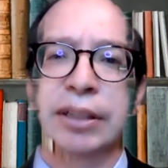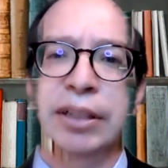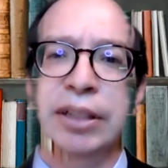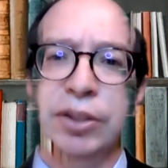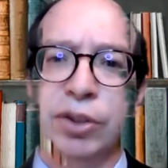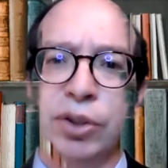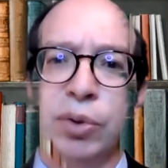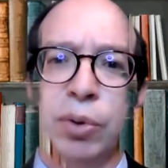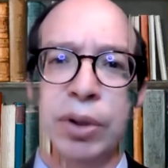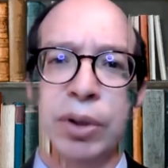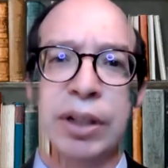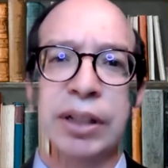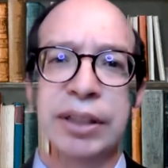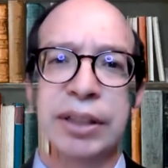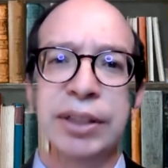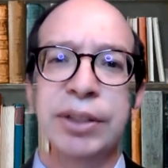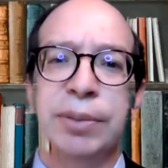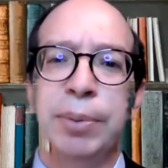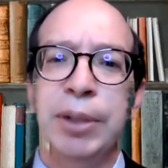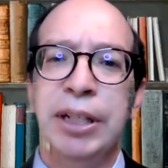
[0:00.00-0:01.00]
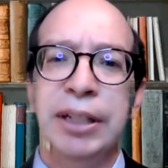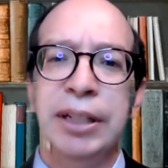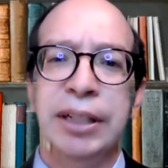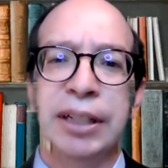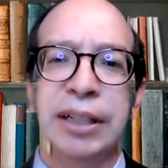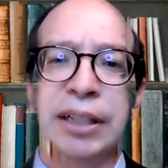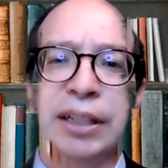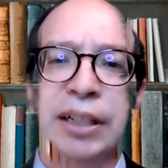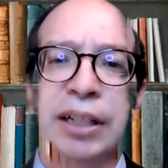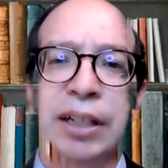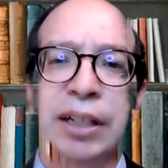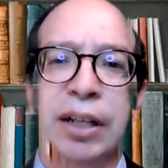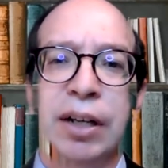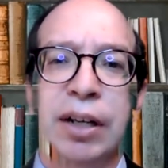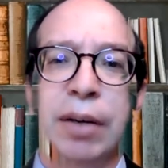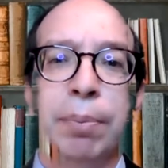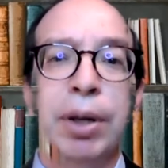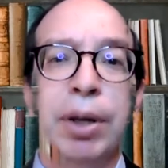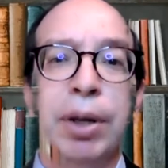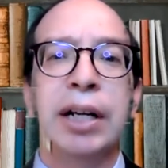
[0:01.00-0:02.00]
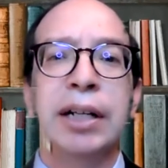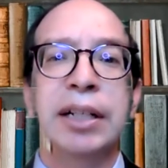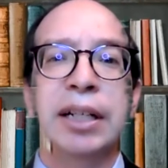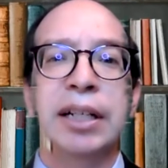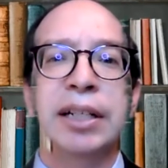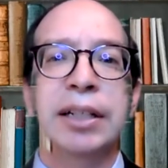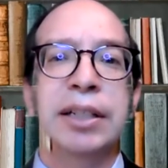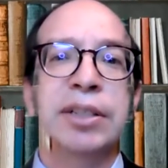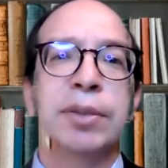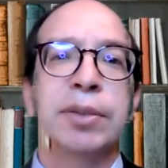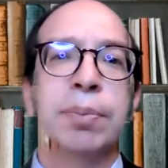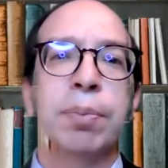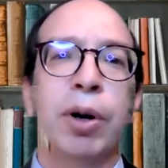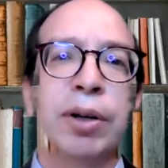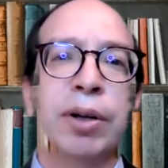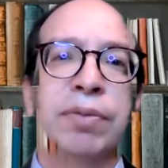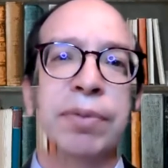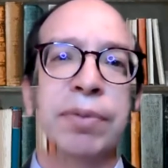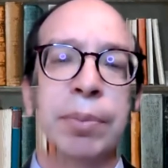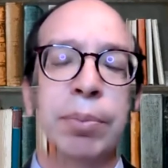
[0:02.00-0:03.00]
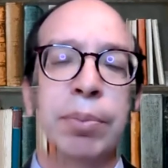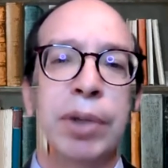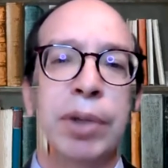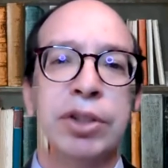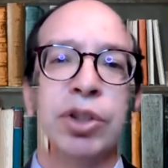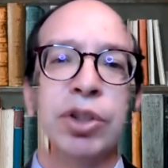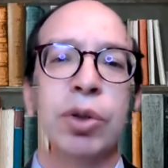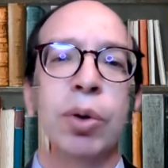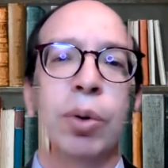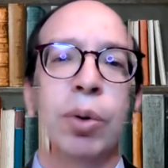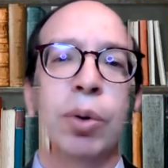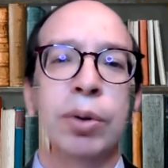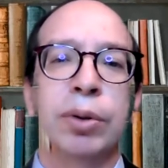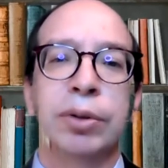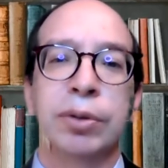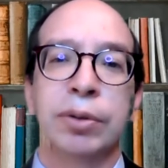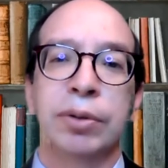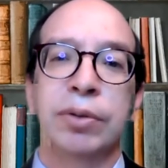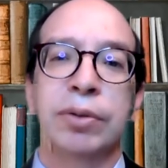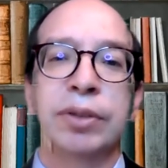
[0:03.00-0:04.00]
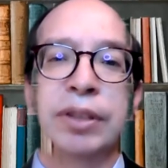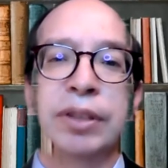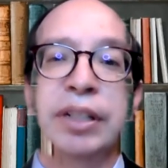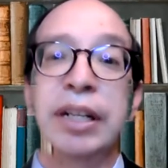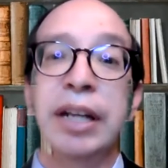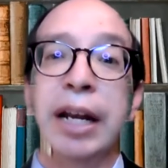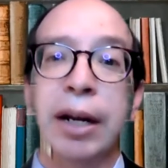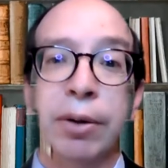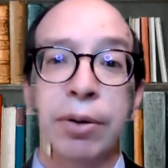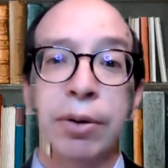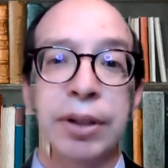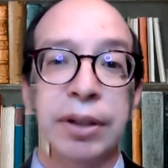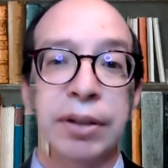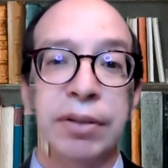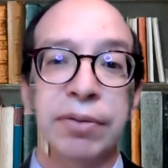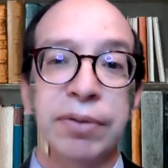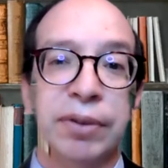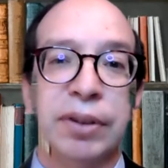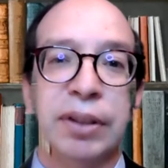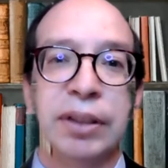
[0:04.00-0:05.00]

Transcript: historically speaking, but it is part of a much older narrative,